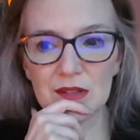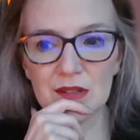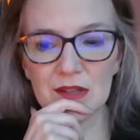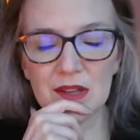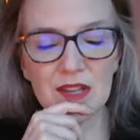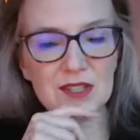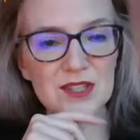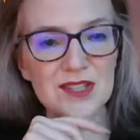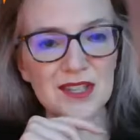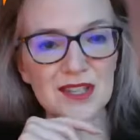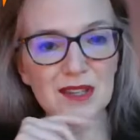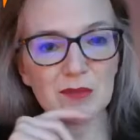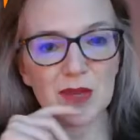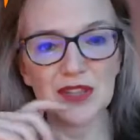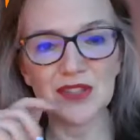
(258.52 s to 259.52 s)
not just
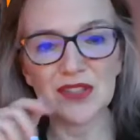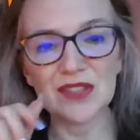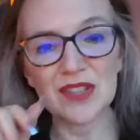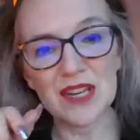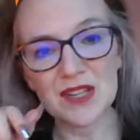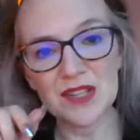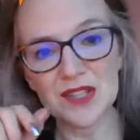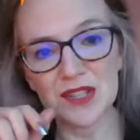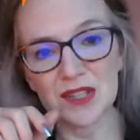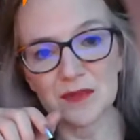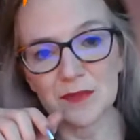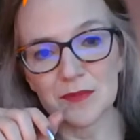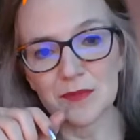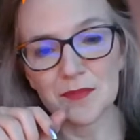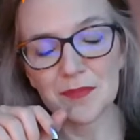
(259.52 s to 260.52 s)
thinking about
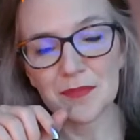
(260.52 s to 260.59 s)
dictation,